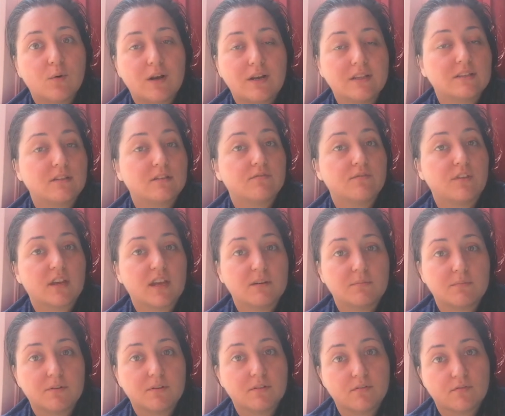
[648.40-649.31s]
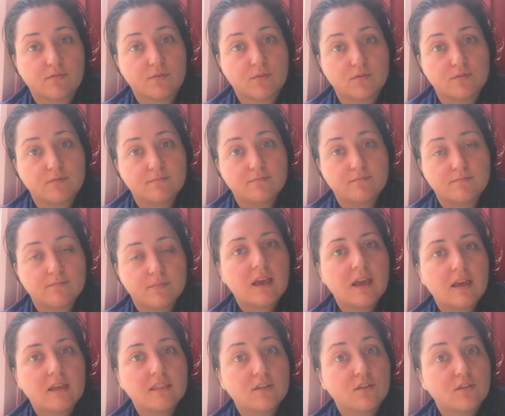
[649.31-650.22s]
quality of the camera phone.
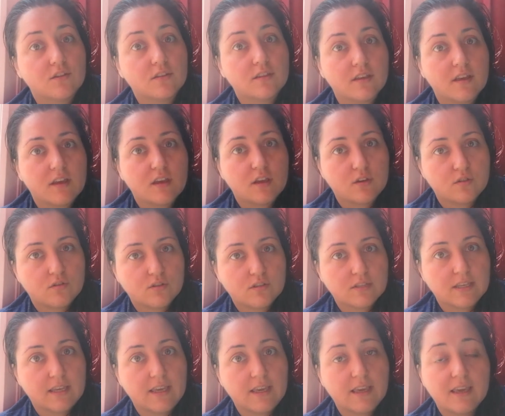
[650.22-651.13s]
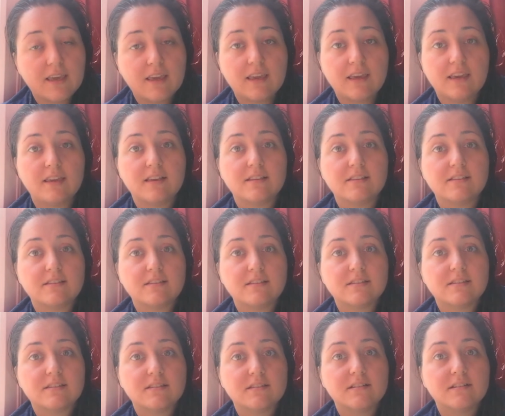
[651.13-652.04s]
The other thing I could see
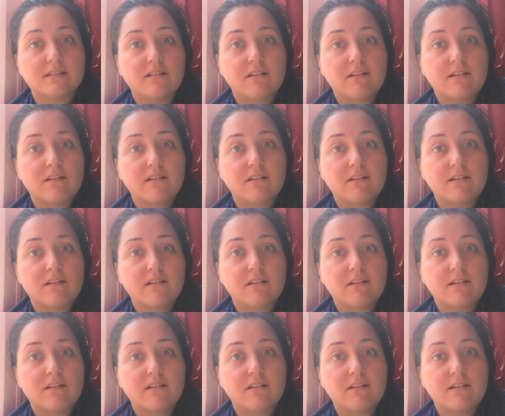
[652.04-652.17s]
is